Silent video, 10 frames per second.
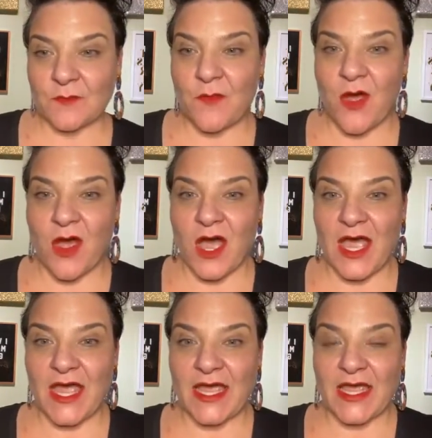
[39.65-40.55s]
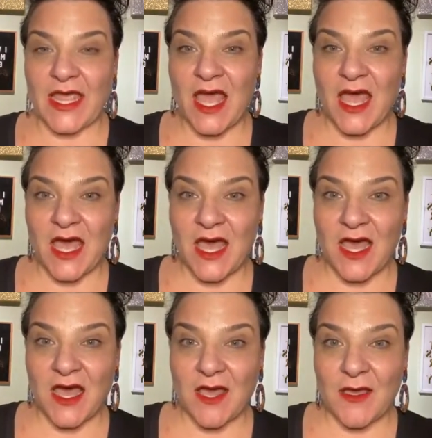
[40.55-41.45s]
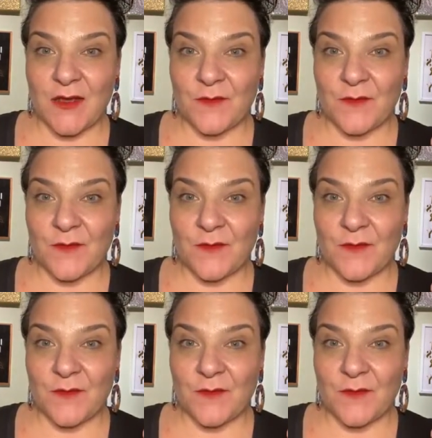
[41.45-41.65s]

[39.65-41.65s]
my uh,